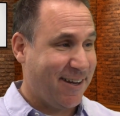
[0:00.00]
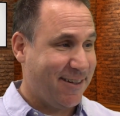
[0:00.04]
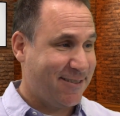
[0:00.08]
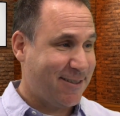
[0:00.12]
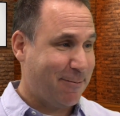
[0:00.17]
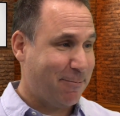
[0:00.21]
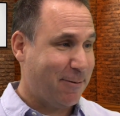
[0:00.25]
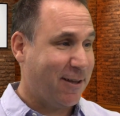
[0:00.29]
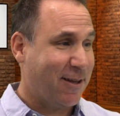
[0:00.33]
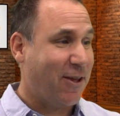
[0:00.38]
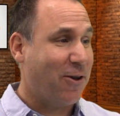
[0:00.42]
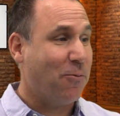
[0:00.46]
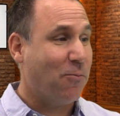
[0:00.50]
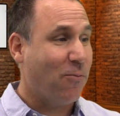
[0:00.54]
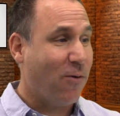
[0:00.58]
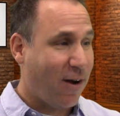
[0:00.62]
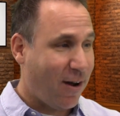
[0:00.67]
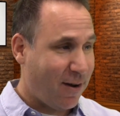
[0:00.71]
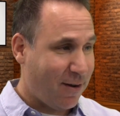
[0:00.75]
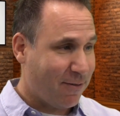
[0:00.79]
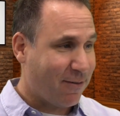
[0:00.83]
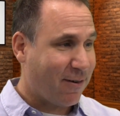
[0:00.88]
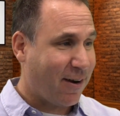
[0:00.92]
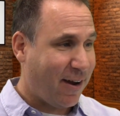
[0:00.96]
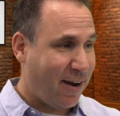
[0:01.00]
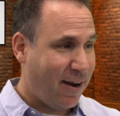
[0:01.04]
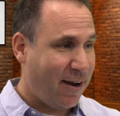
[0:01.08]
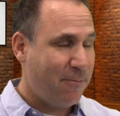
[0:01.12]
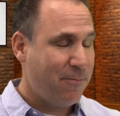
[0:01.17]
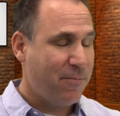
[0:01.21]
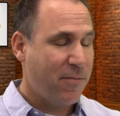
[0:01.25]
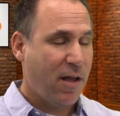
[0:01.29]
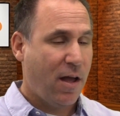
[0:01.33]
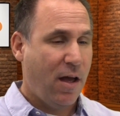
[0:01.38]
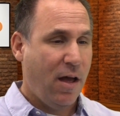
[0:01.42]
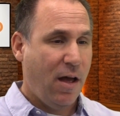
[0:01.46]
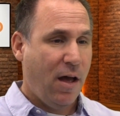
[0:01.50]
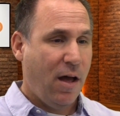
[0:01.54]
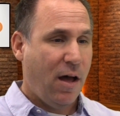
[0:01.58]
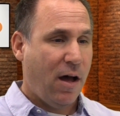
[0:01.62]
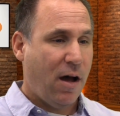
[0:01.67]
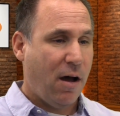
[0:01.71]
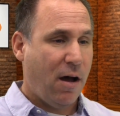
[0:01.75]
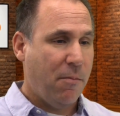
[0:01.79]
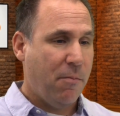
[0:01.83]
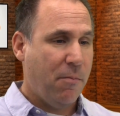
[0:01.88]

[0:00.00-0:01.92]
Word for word: It's something that you want, right? Mm-hmm.